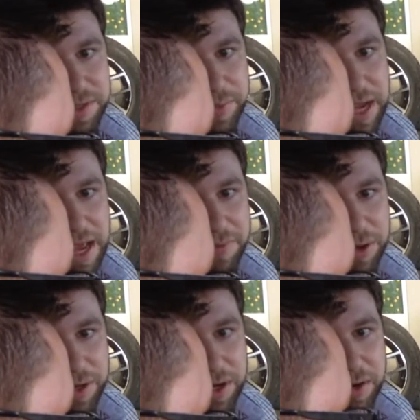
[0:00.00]
that we have
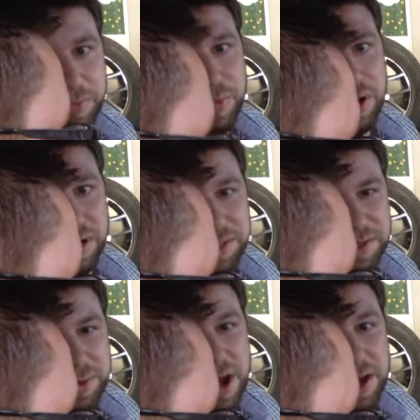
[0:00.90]
on here if we want to listen
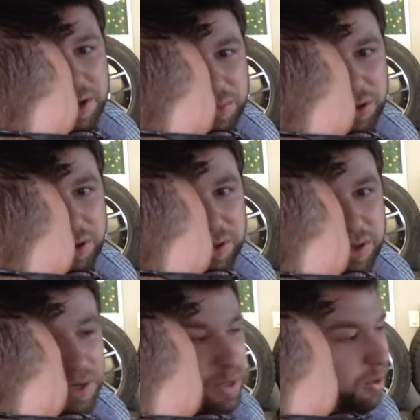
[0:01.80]
to an audiobook
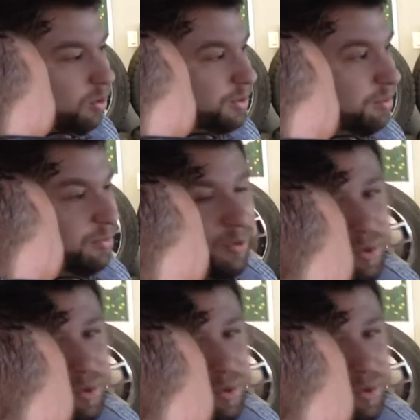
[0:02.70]
or some of our